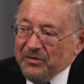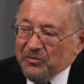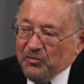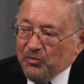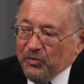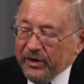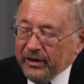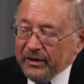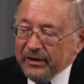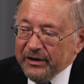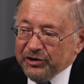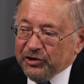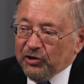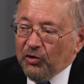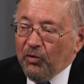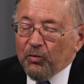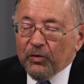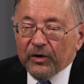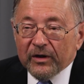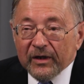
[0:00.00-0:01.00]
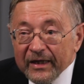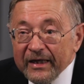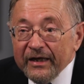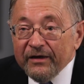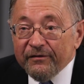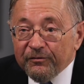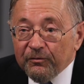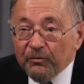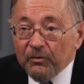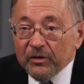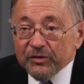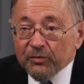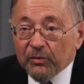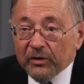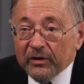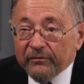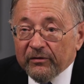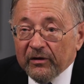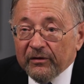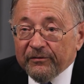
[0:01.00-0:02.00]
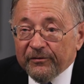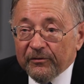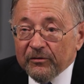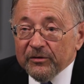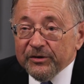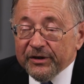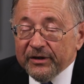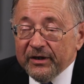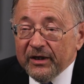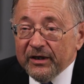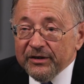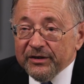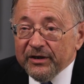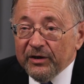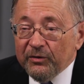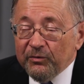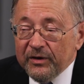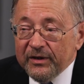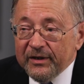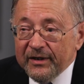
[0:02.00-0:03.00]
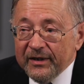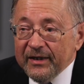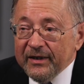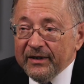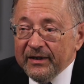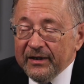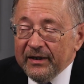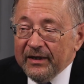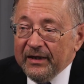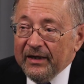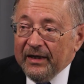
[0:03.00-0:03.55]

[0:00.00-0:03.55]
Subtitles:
Really, so relief was one of our first things that we did.